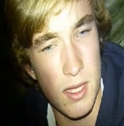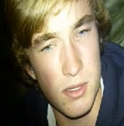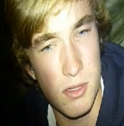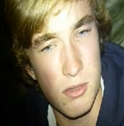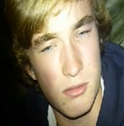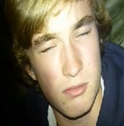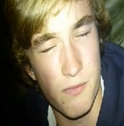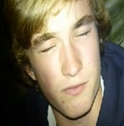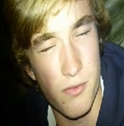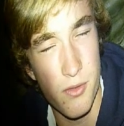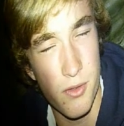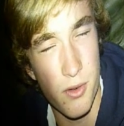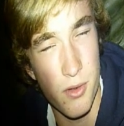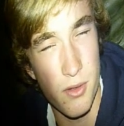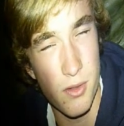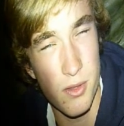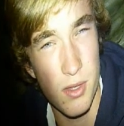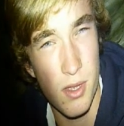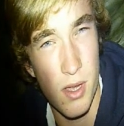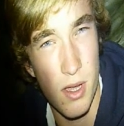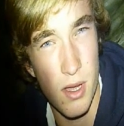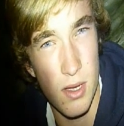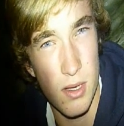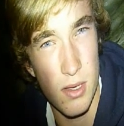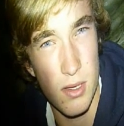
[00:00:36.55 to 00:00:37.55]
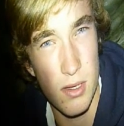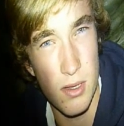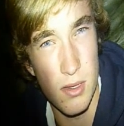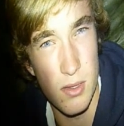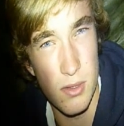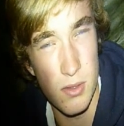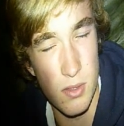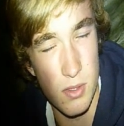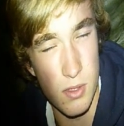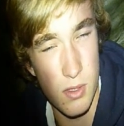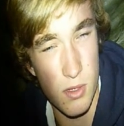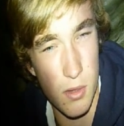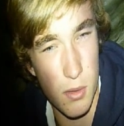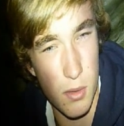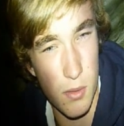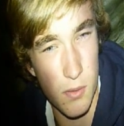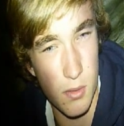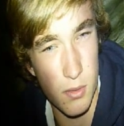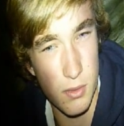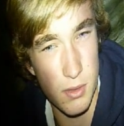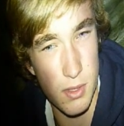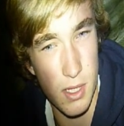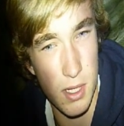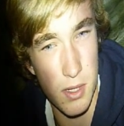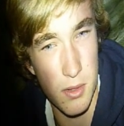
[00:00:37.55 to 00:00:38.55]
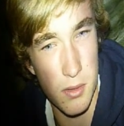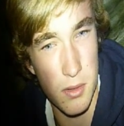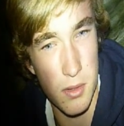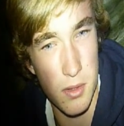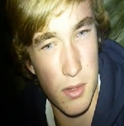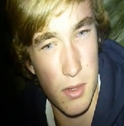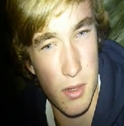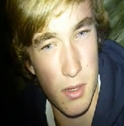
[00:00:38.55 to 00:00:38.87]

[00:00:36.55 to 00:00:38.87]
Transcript: just before it got dark, just got my rods out